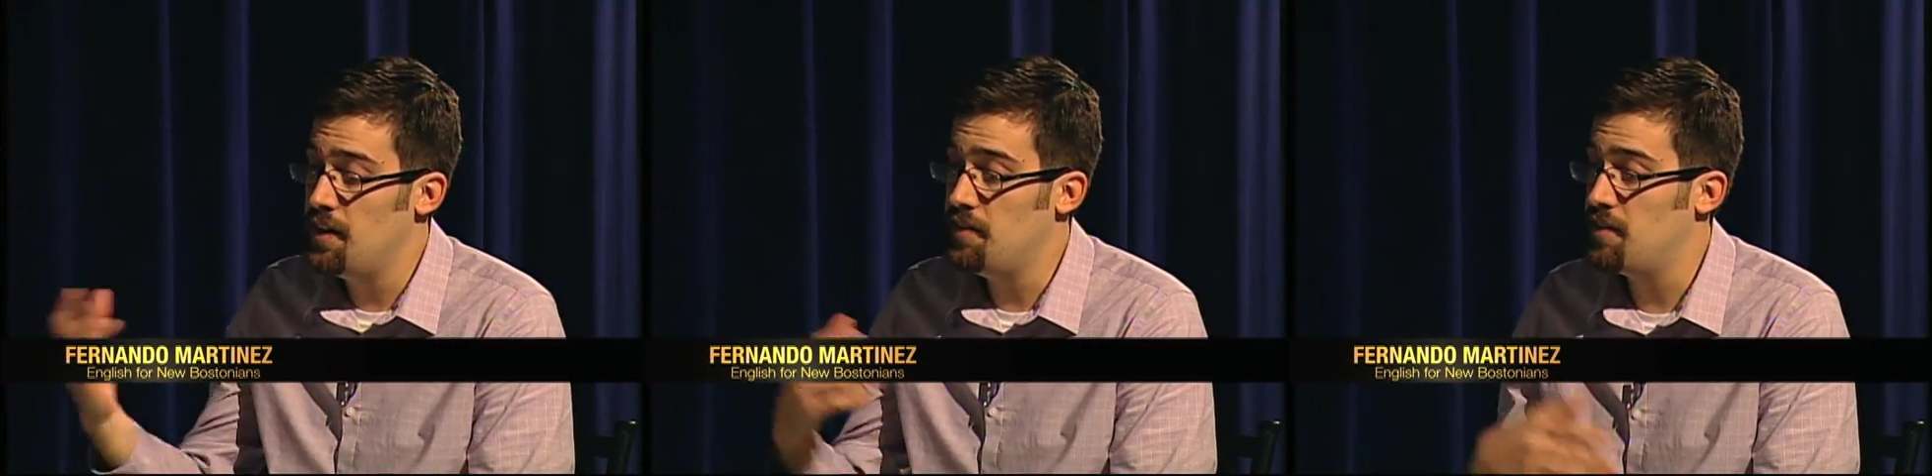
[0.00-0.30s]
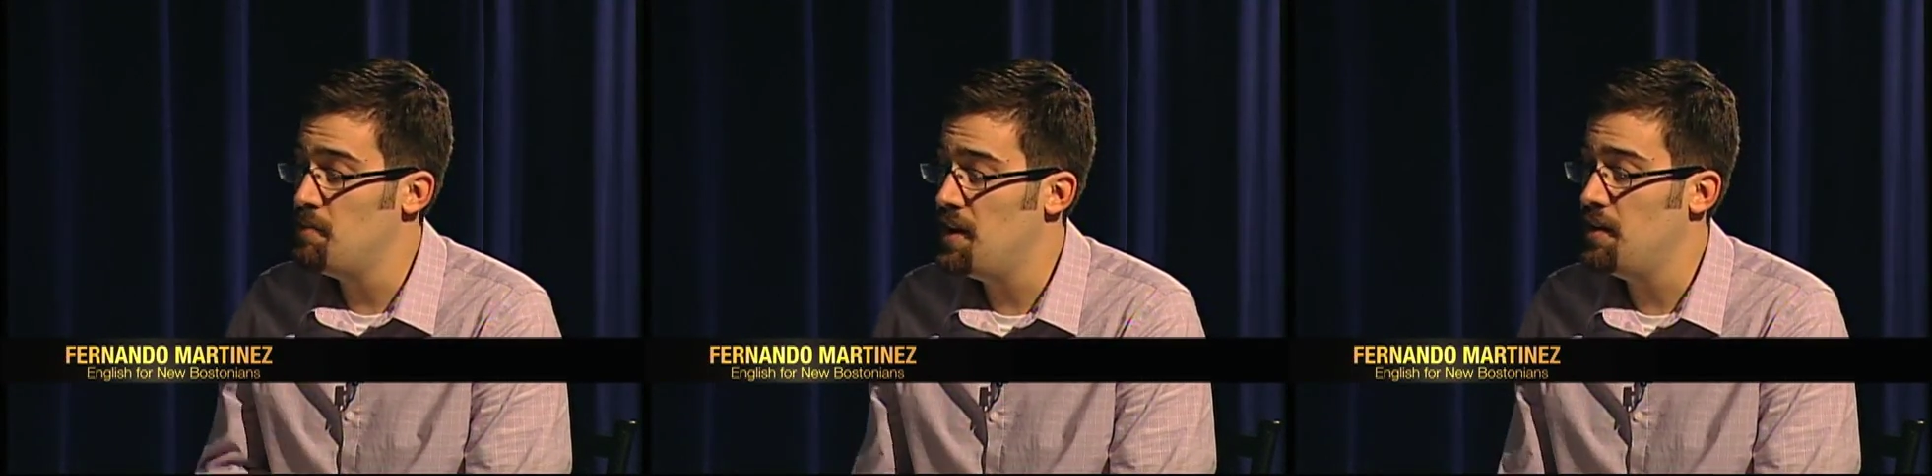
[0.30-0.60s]
and
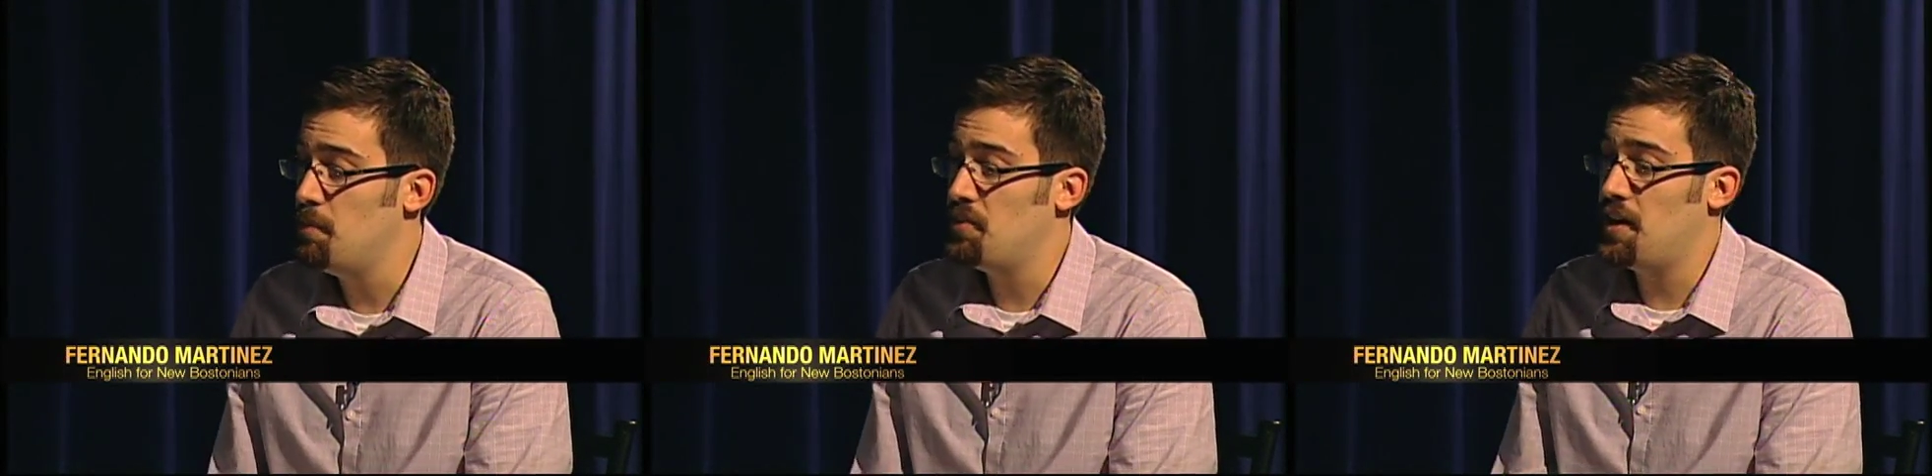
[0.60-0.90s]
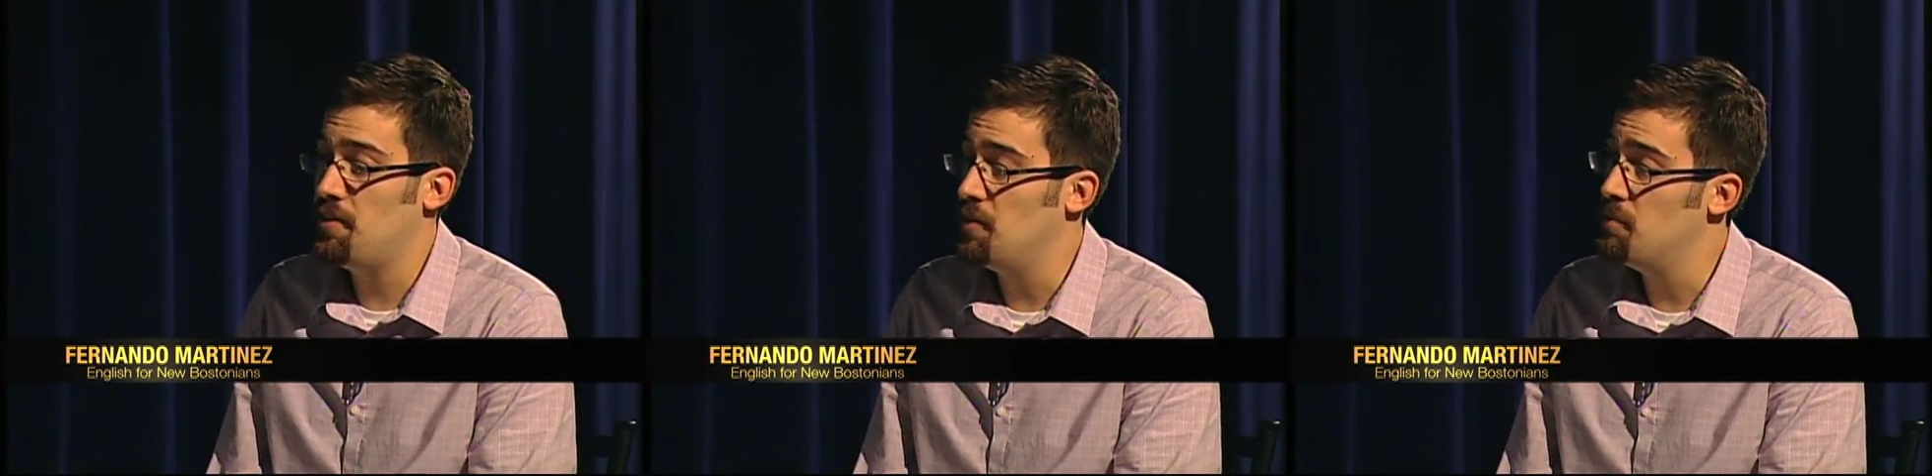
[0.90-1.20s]
submit it and
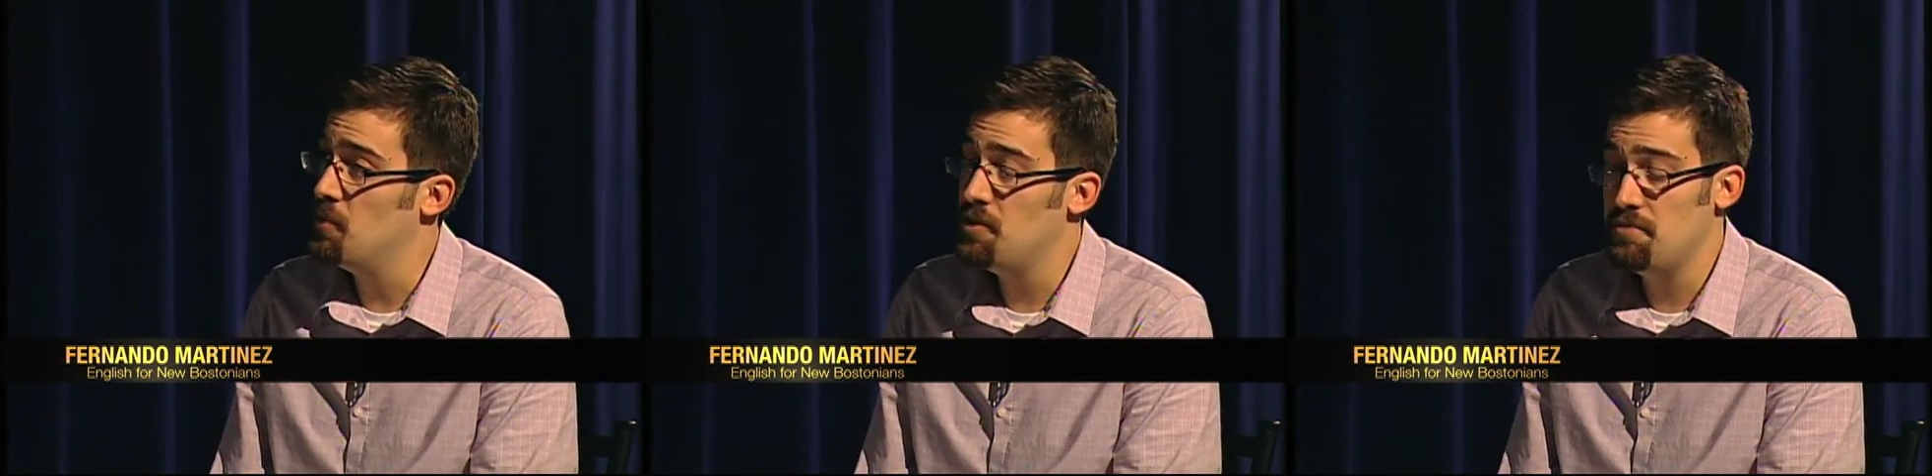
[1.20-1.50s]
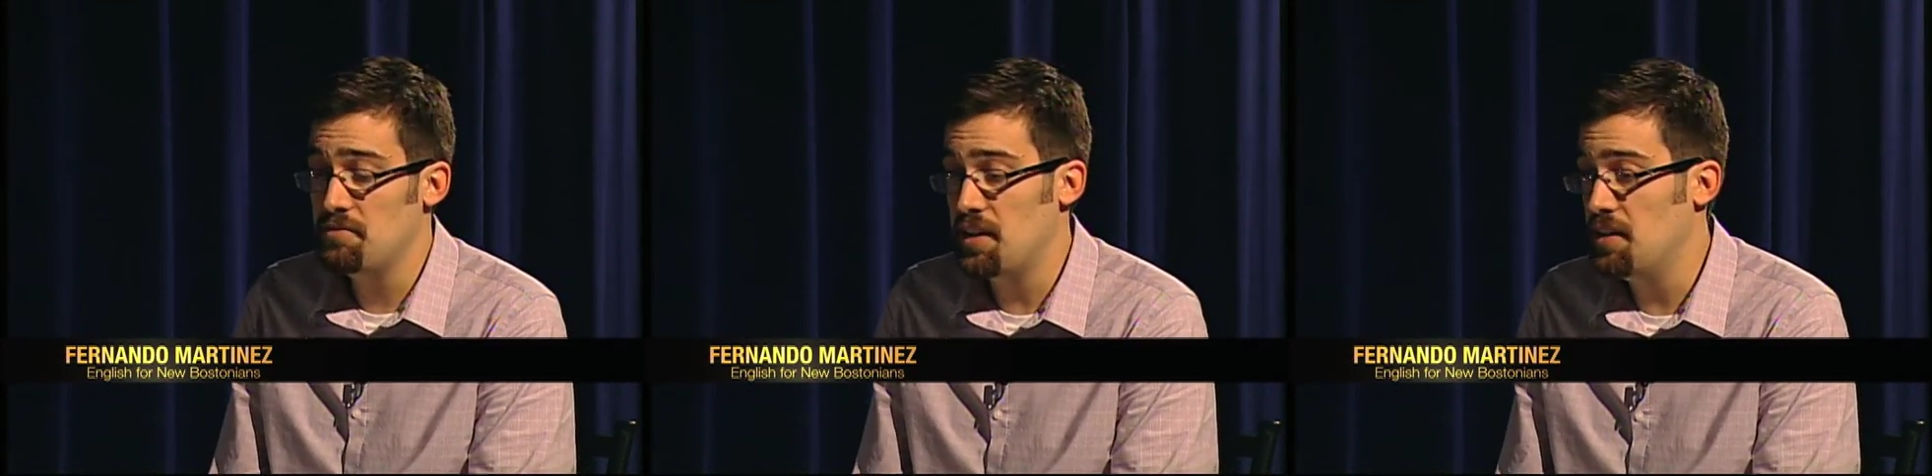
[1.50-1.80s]
present it to the
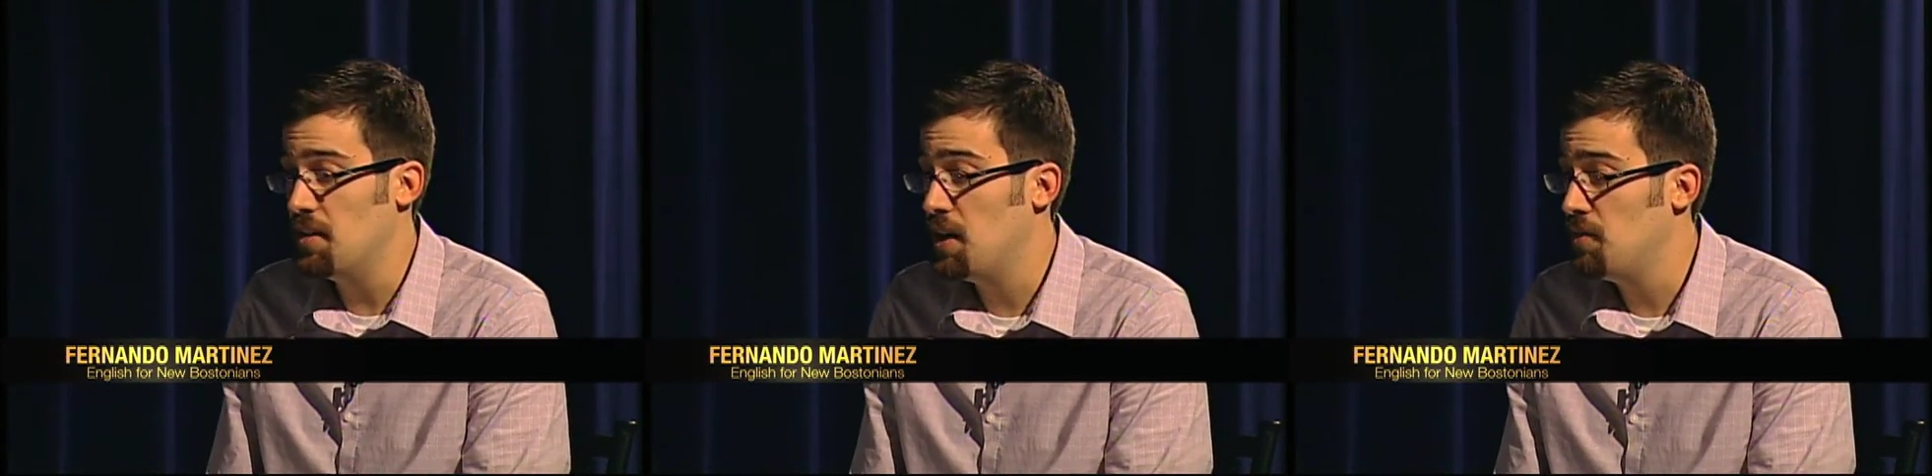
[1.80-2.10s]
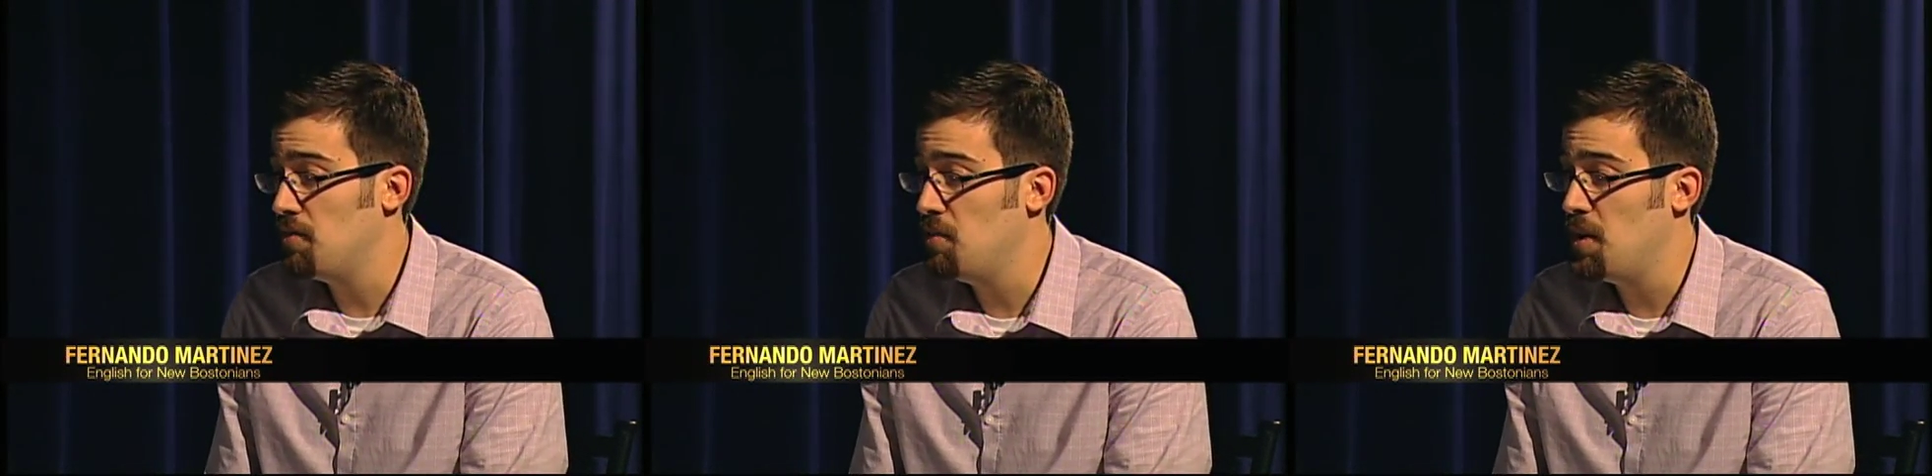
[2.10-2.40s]
board, I don't, I
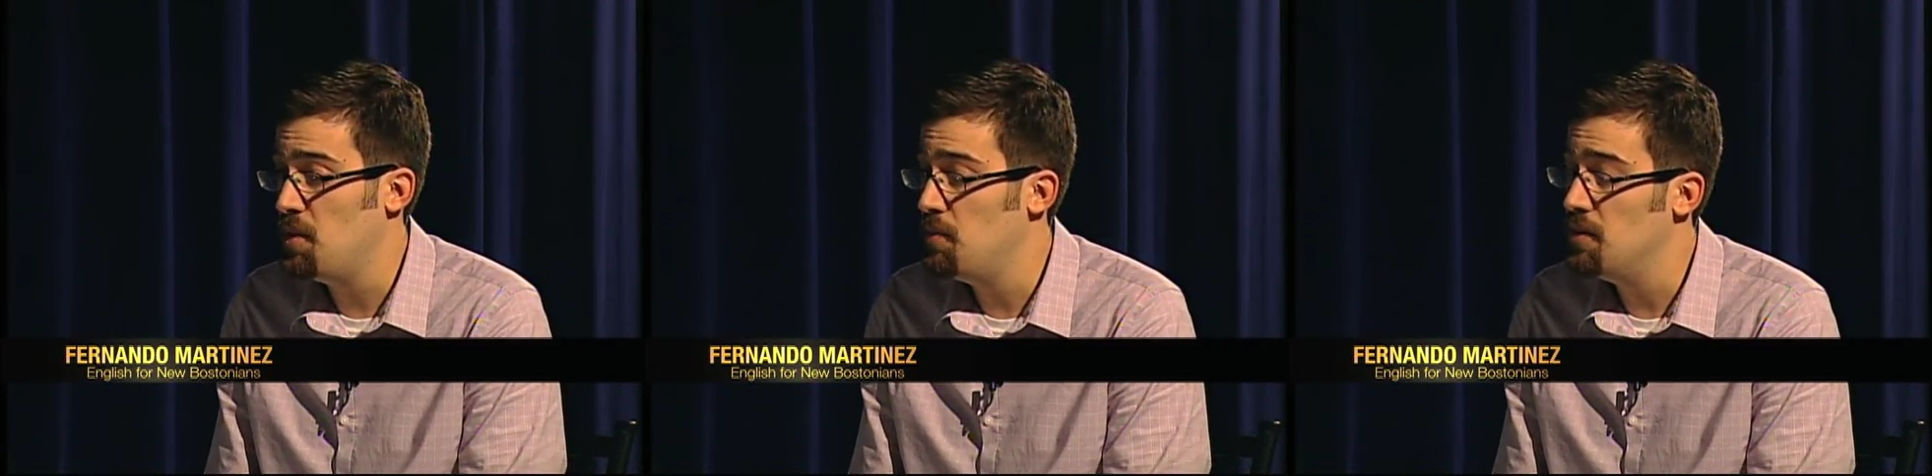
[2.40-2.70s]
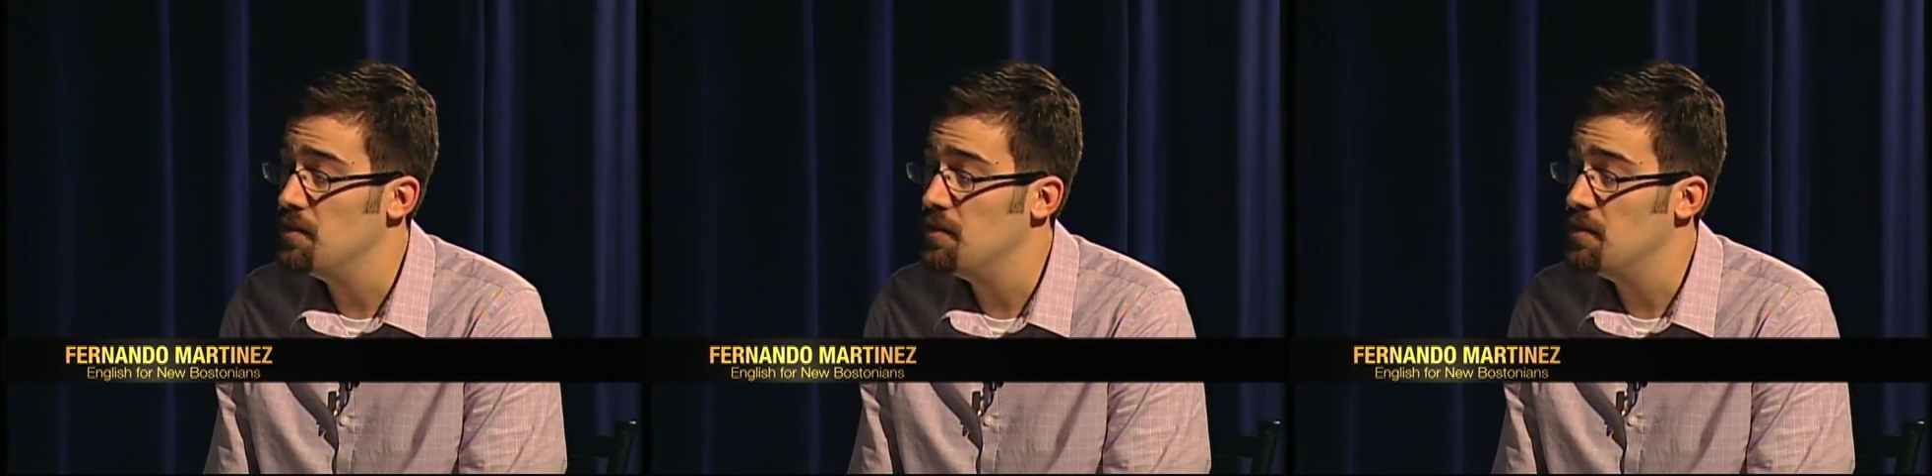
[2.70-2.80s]
don't see why they wouldn't.